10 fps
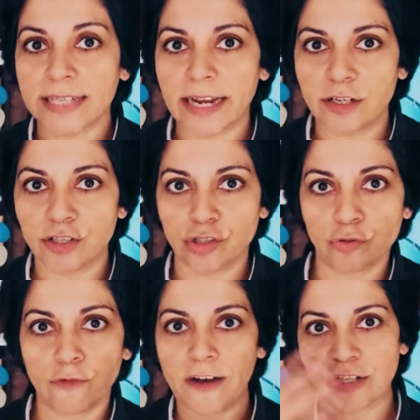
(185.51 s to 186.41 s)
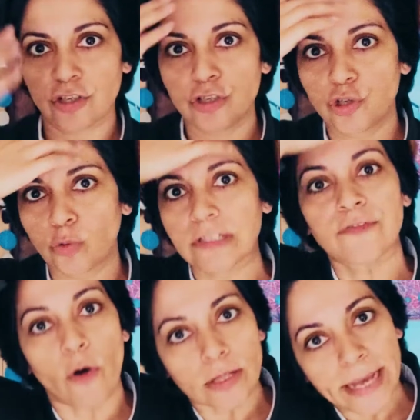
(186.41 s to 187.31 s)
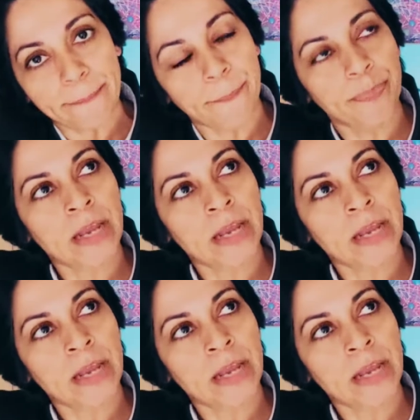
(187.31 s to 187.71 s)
designers to do fashion shows for them.